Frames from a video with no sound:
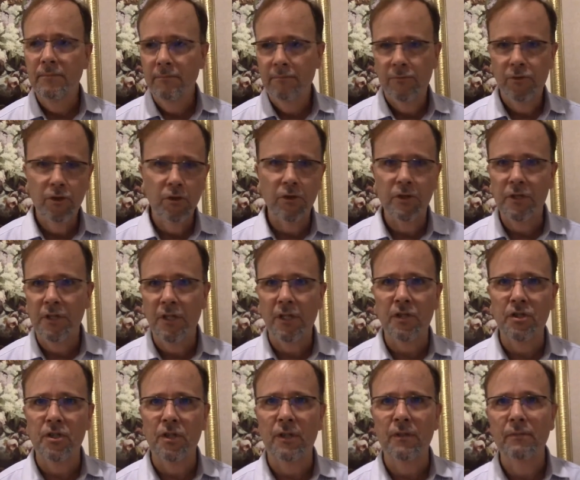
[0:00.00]

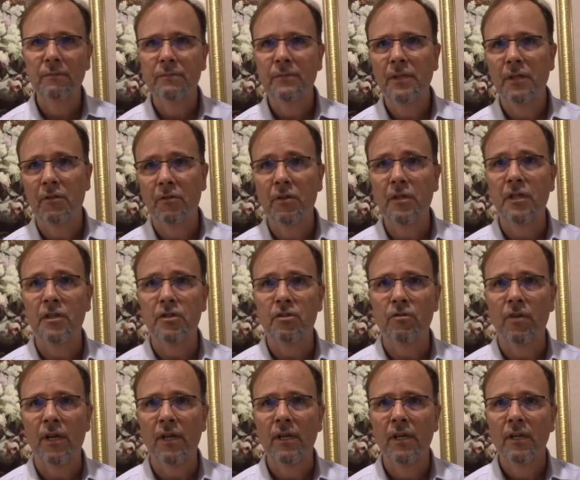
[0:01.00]
jurisdiction, in her
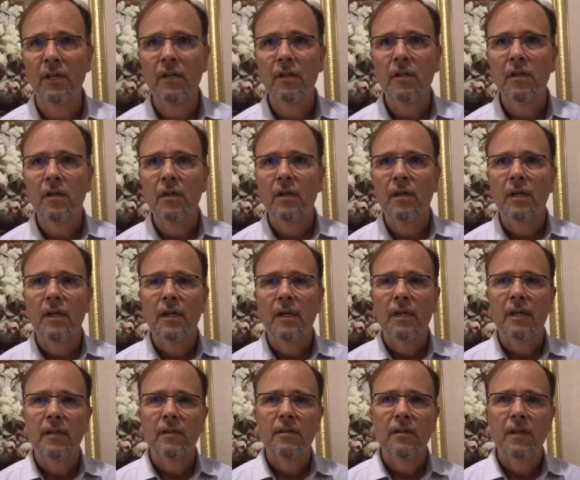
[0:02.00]
district,
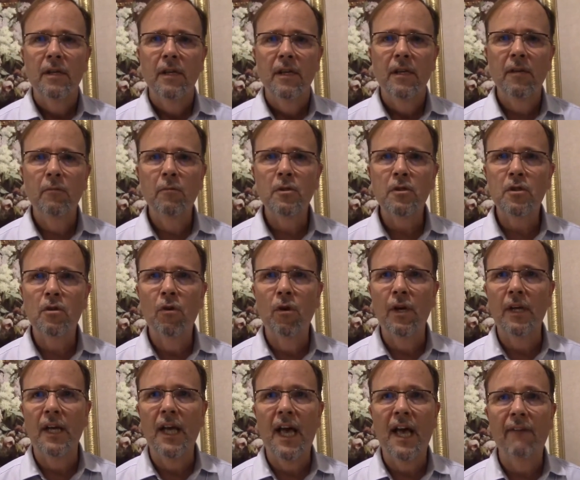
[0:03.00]
he was
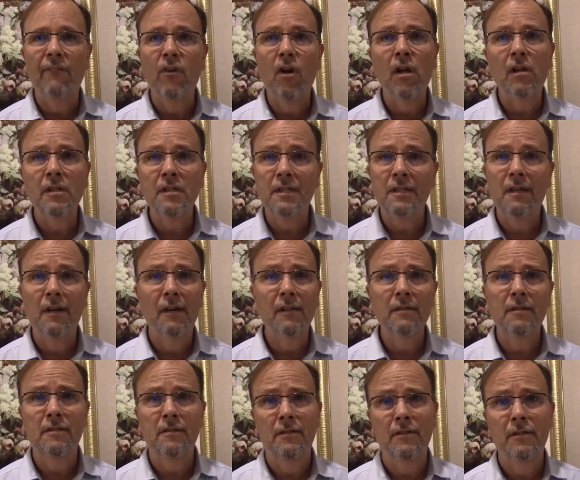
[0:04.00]
going to have all his
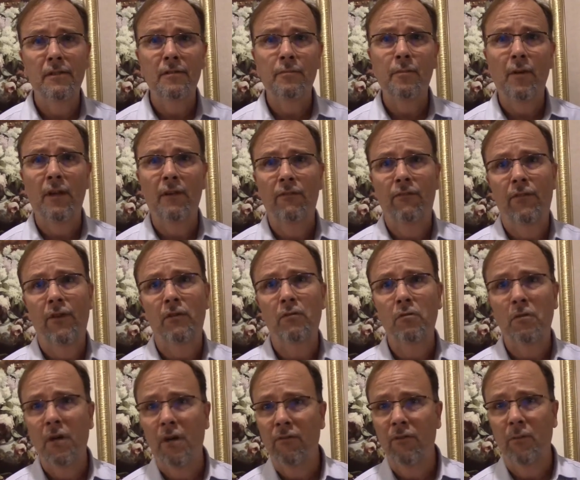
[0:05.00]
guns seized by the
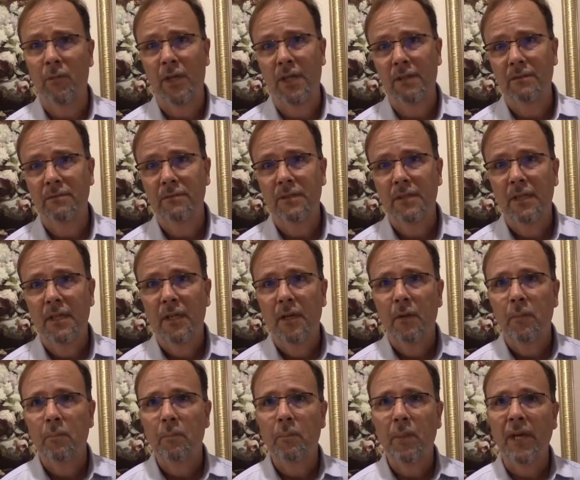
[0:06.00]
federal
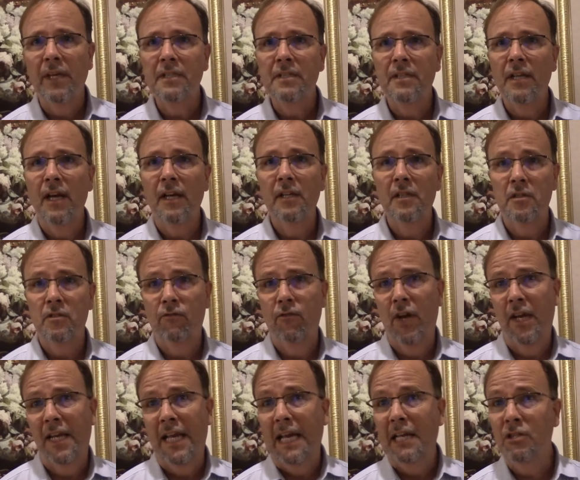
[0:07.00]
government based on his
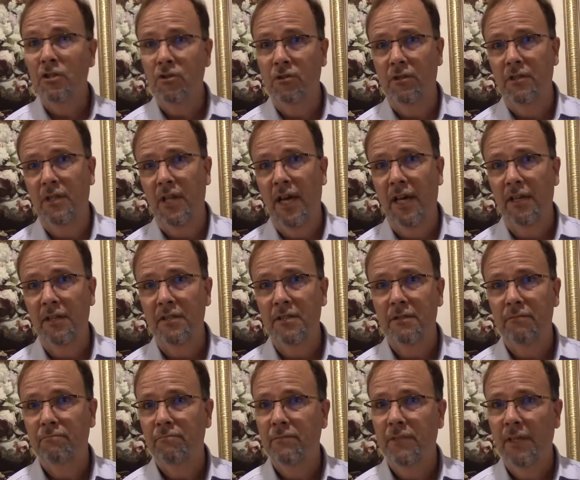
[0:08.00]
financial
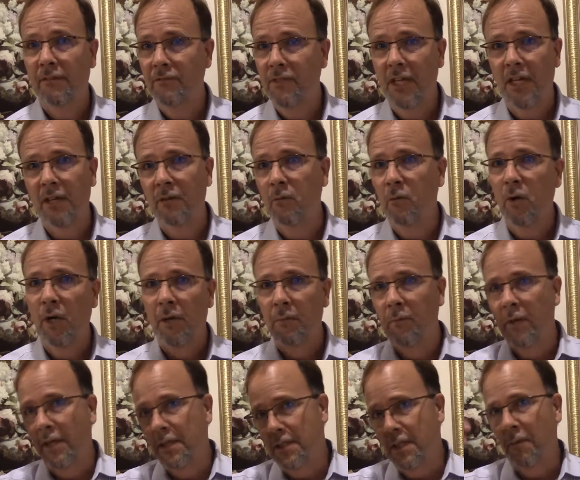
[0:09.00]
status. They've taken him away
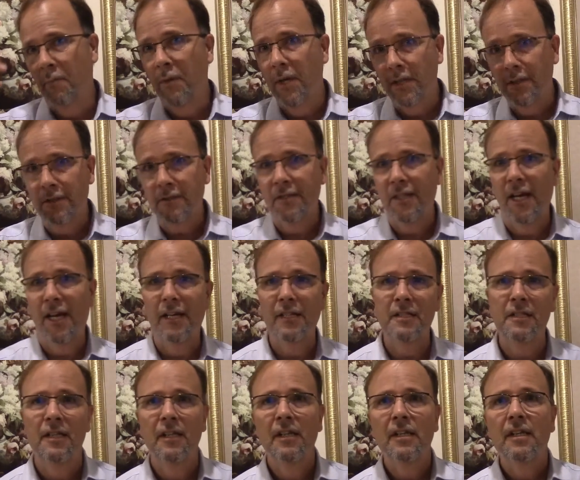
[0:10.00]
based on mental
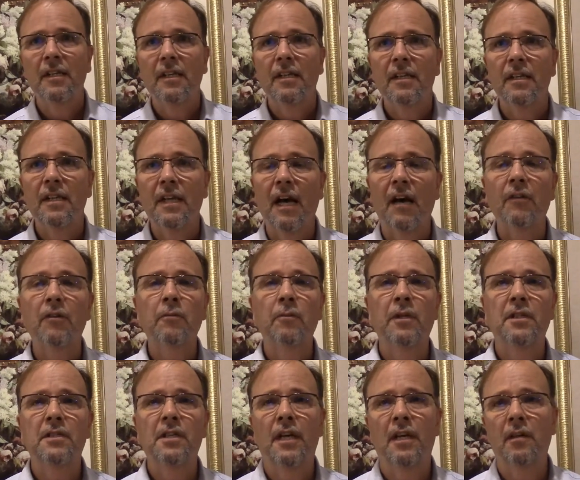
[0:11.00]
status. Now they've
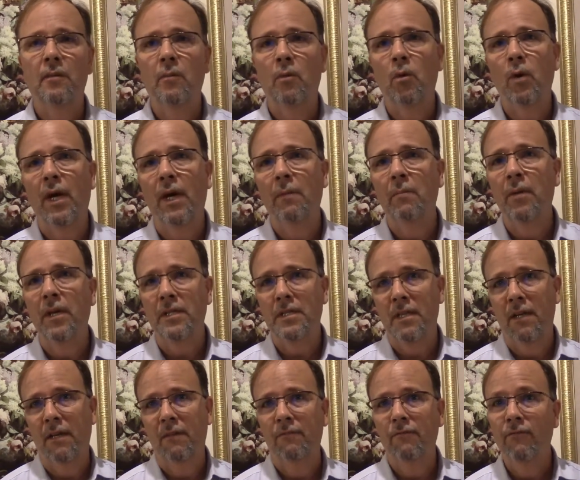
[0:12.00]
been taking him away based
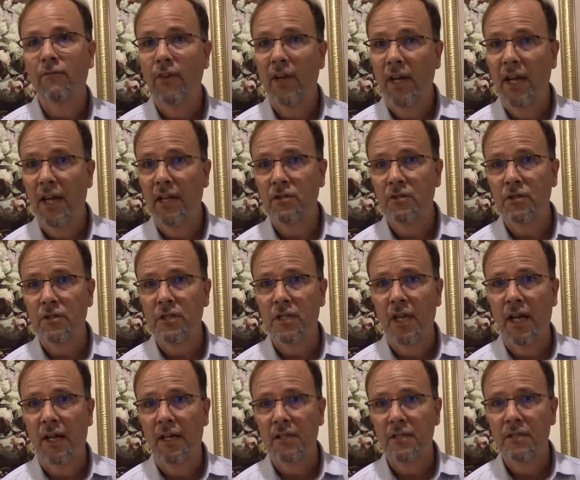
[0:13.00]
on financial
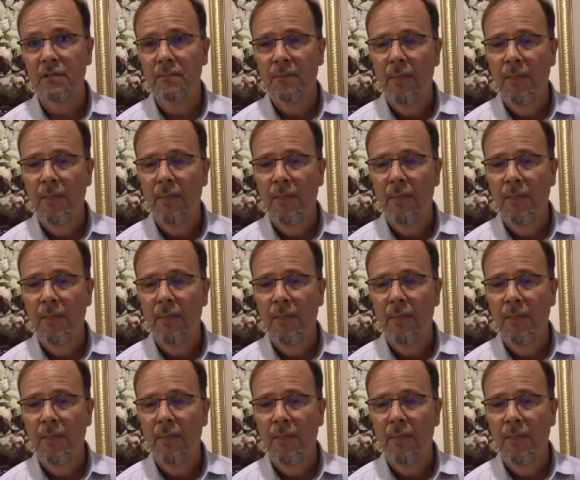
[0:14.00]
status.